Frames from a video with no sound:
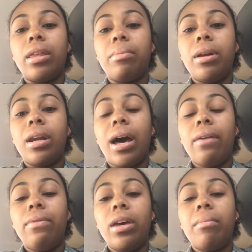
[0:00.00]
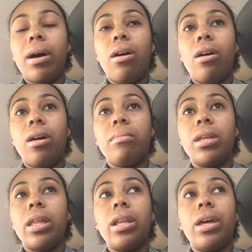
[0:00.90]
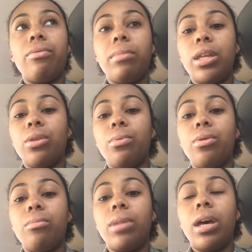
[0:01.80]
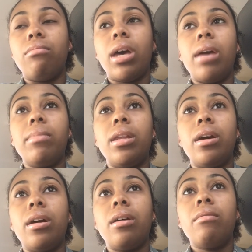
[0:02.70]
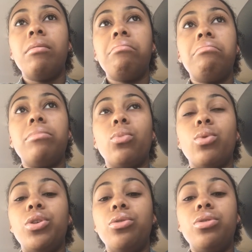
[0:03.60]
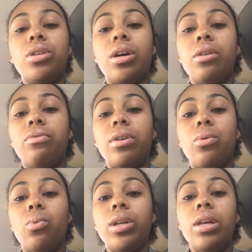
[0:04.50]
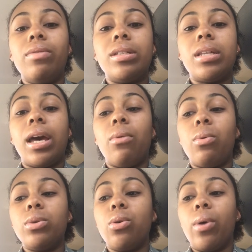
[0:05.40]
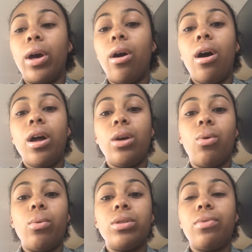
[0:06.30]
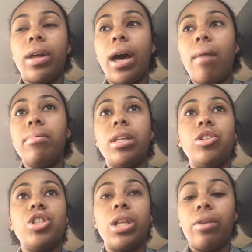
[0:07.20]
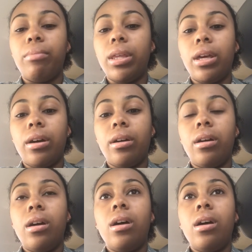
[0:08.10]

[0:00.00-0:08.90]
They put an IV in my arm and they left me in the room. They came in there, would do stuff, and wouldn't even say what was going on or what was finna happen. They just left me there.